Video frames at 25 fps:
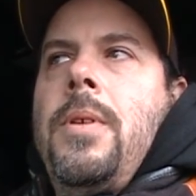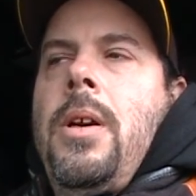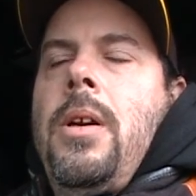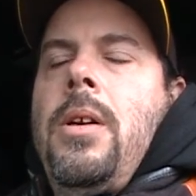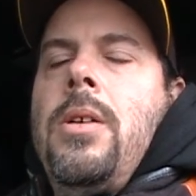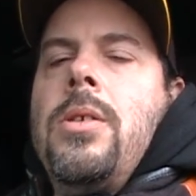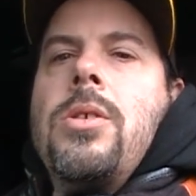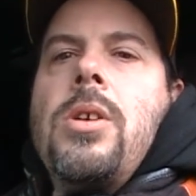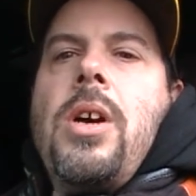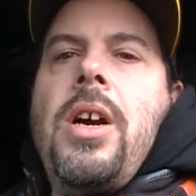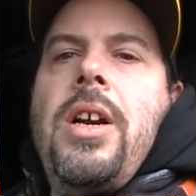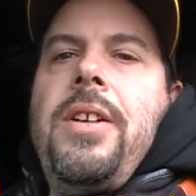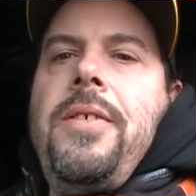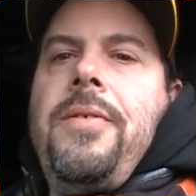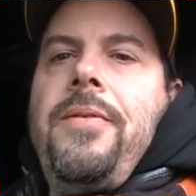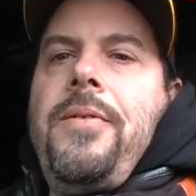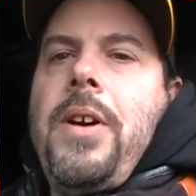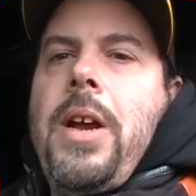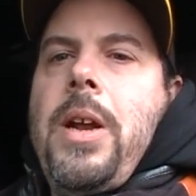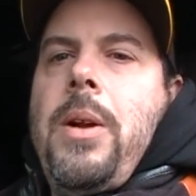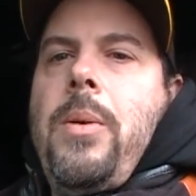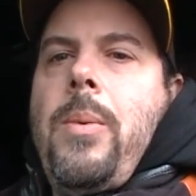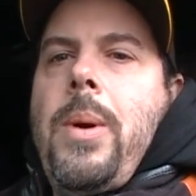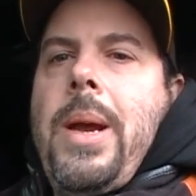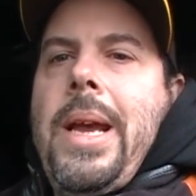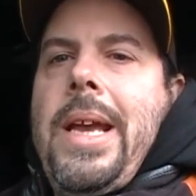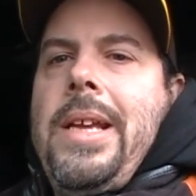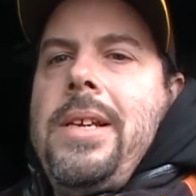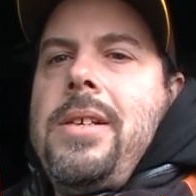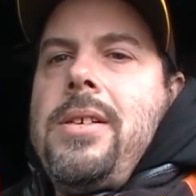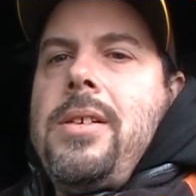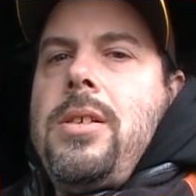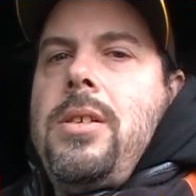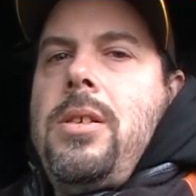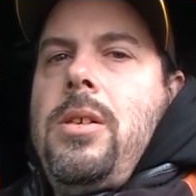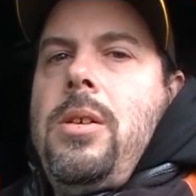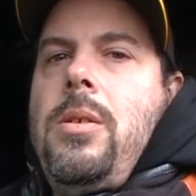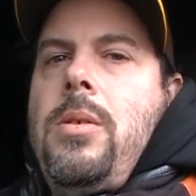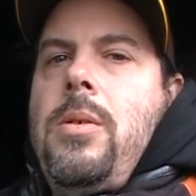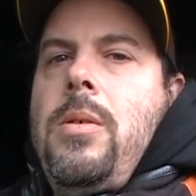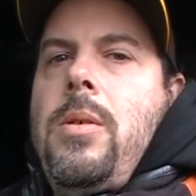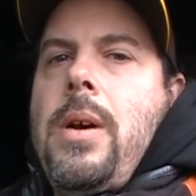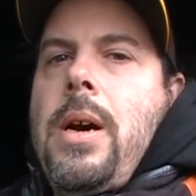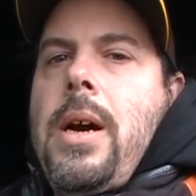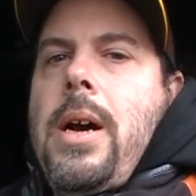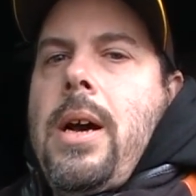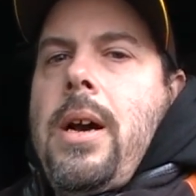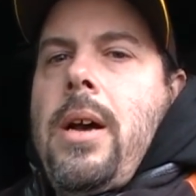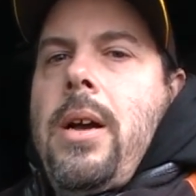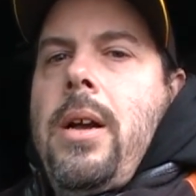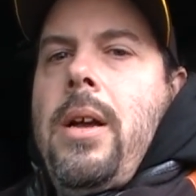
trying to find ways to